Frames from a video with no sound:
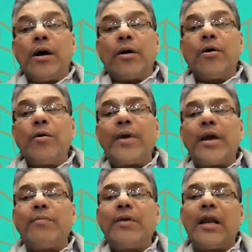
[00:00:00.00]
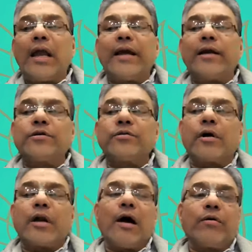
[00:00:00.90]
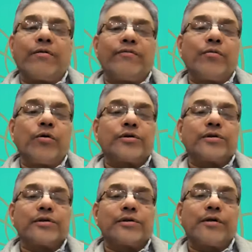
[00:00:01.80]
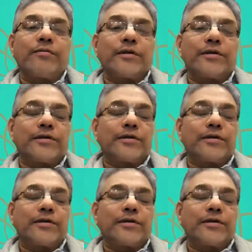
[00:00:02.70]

who may be likened to a cloud of devotional service.